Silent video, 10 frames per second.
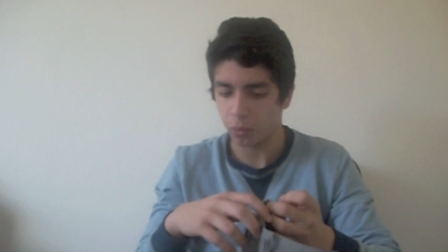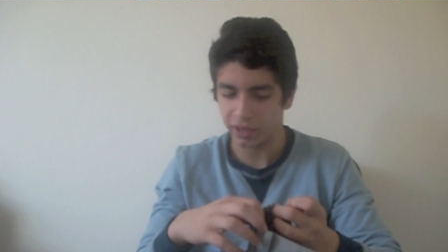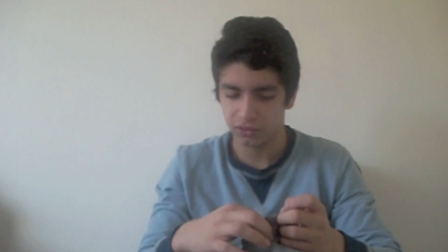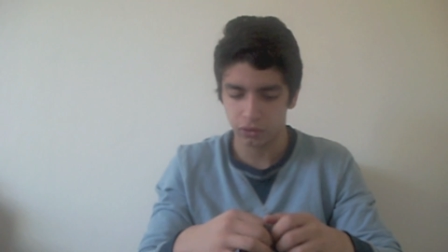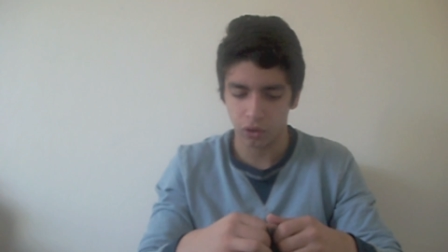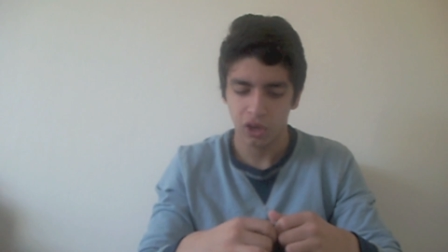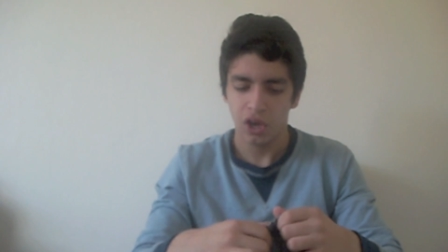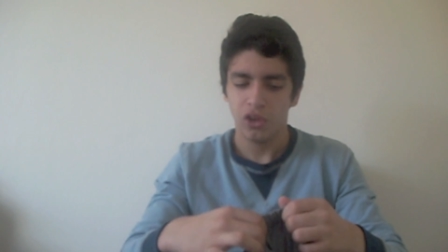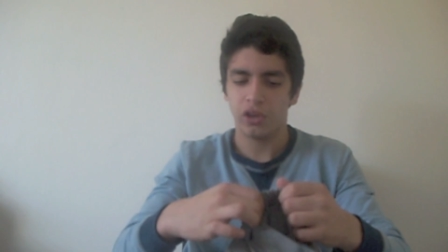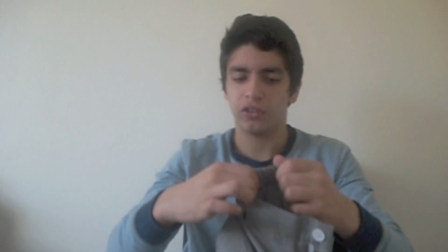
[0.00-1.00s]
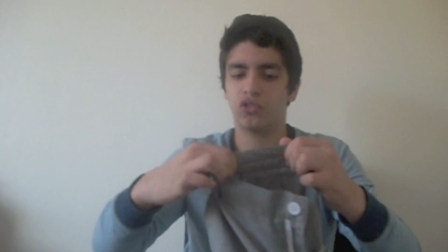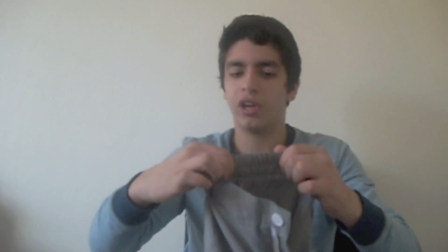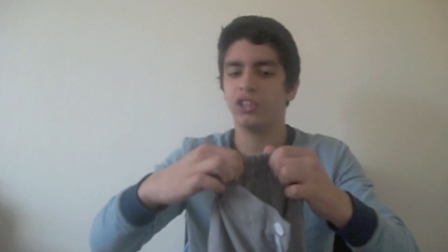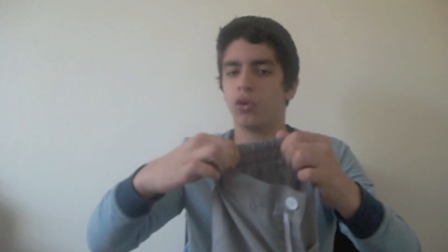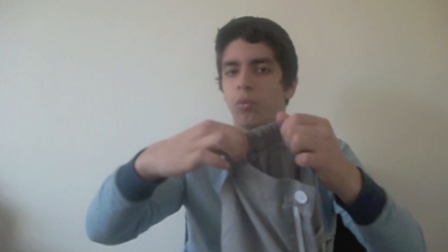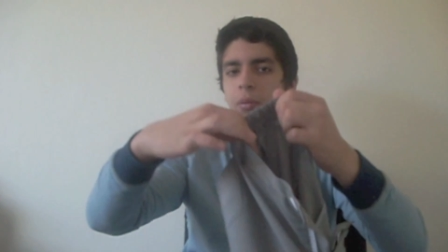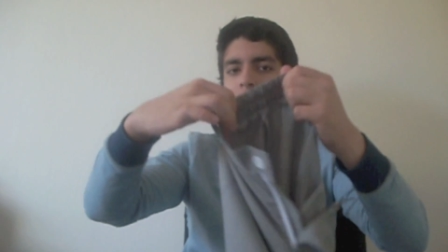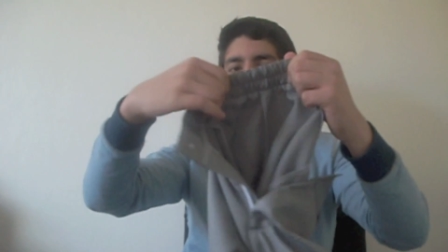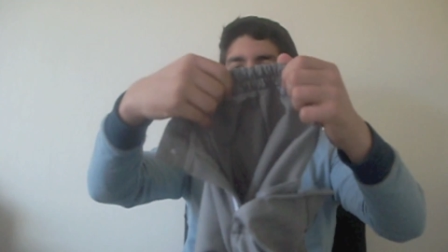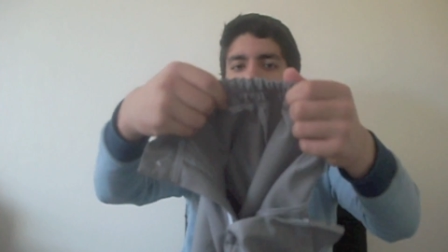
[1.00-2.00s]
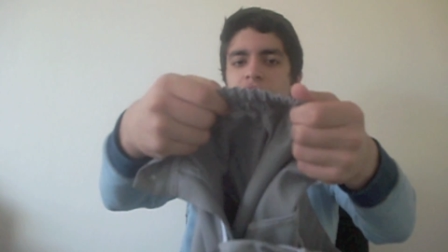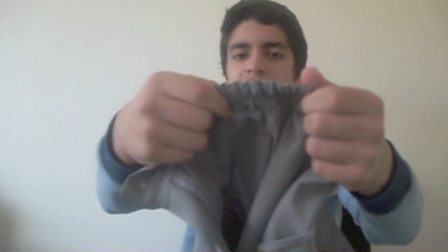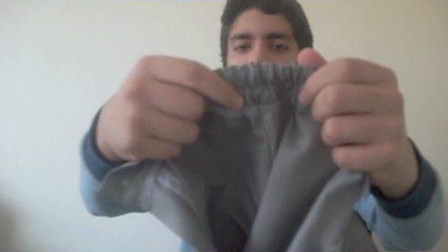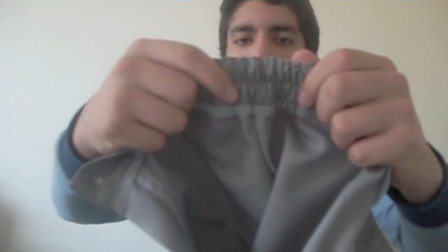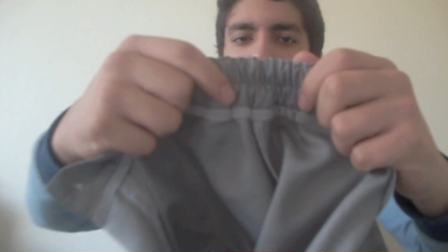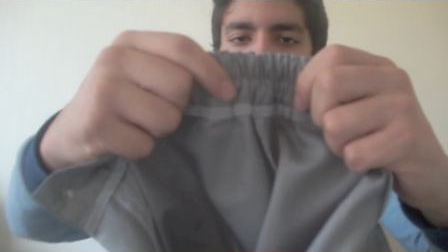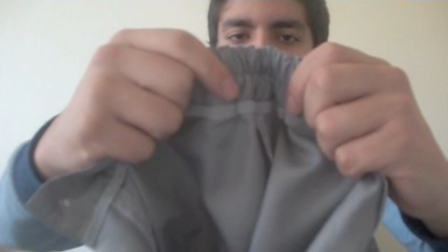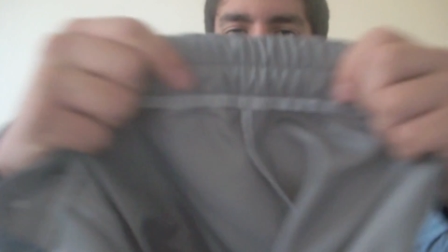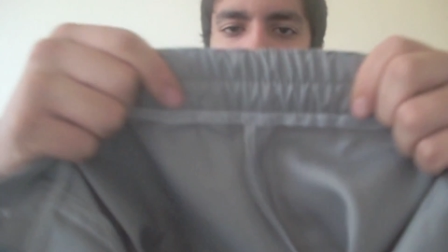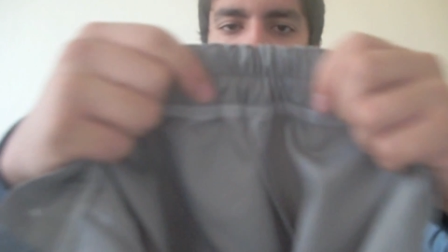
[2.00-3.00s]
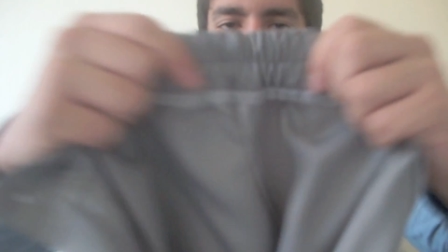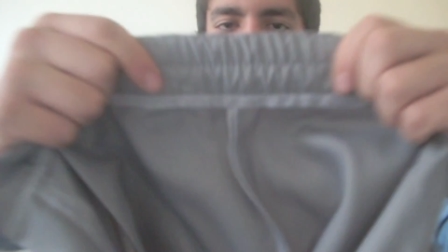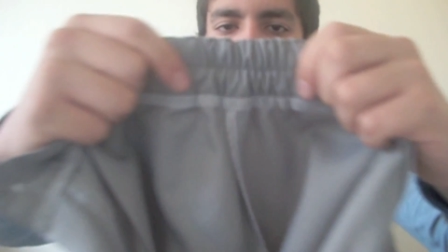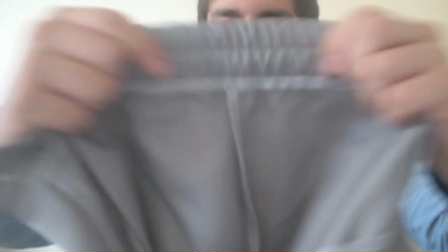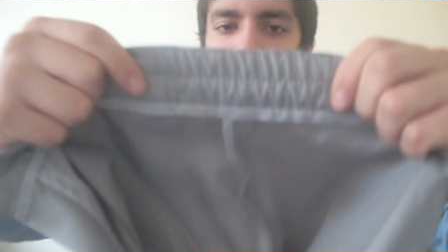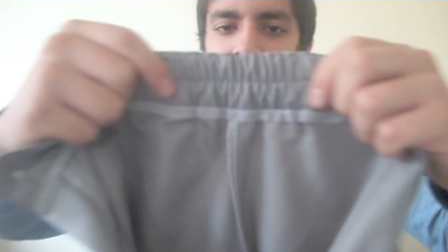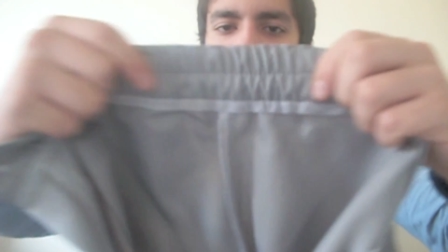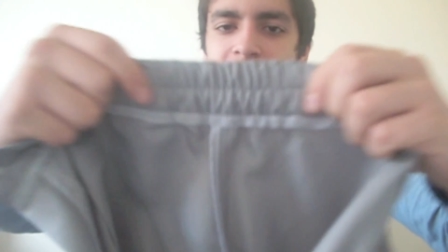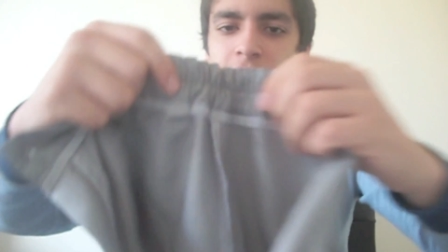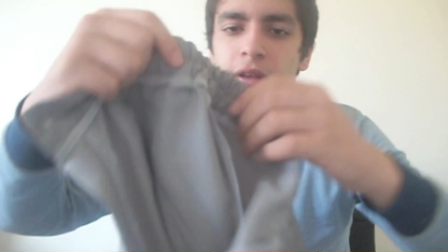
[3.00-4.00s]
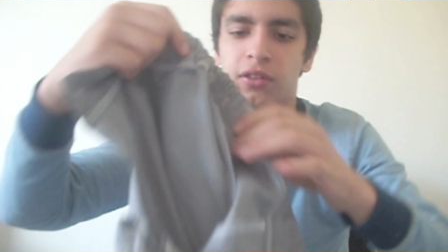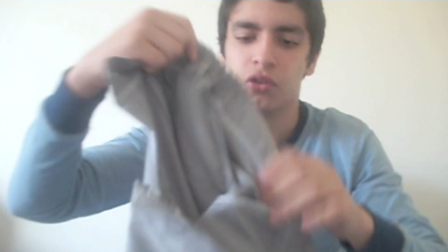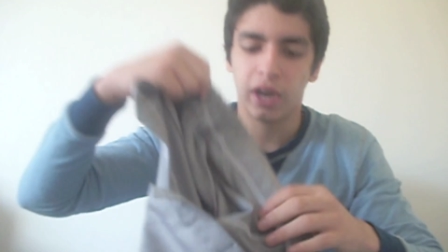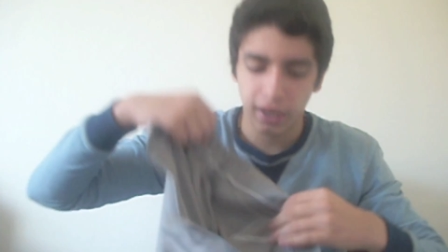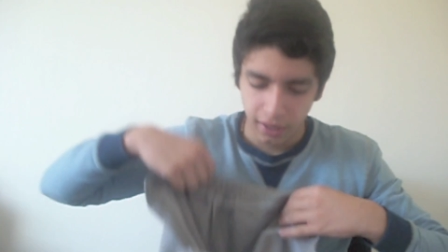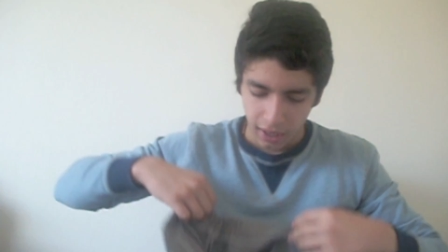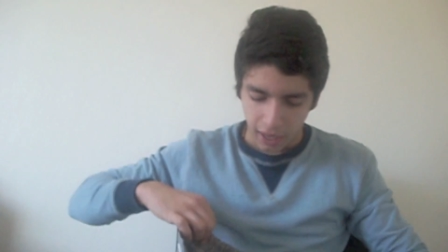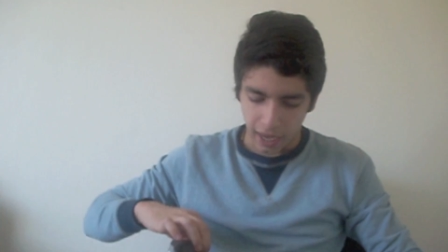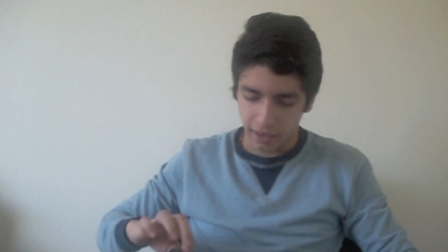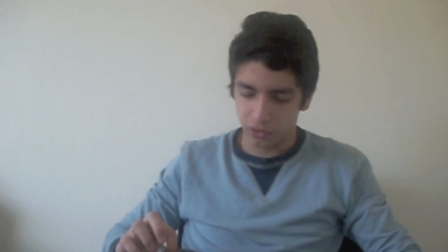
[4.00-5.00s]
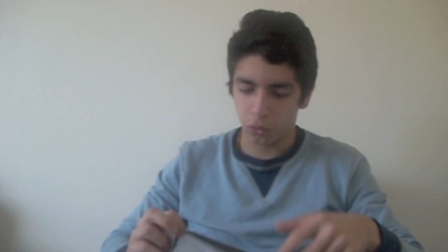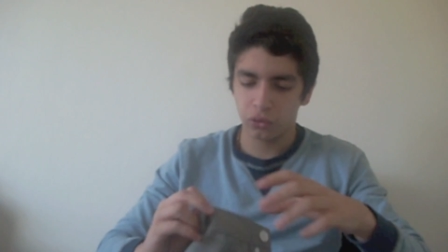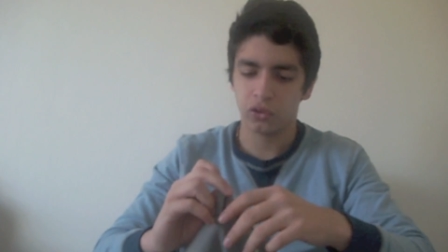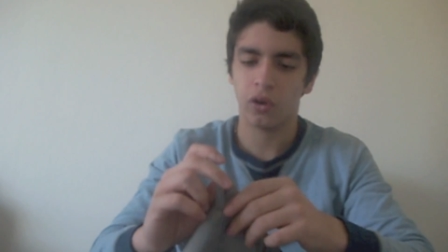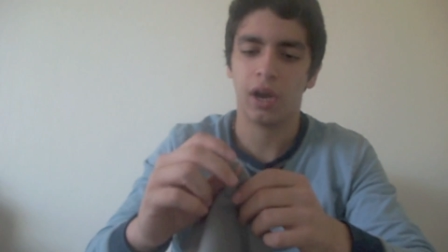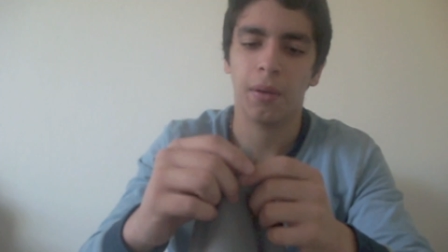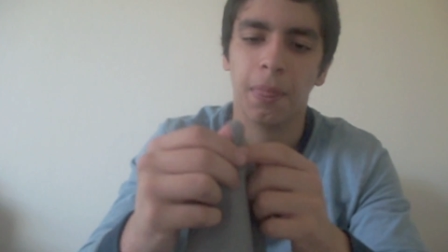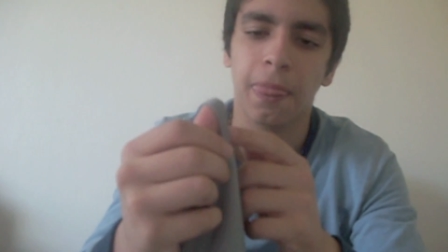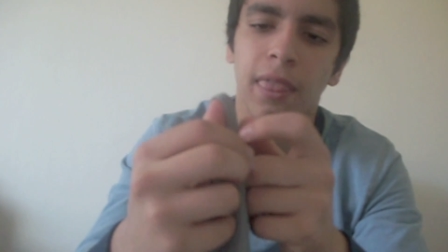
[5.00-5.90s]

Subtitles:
waist. So you can stretch on one part, as you can see right here. There's an elastic inside, and there's also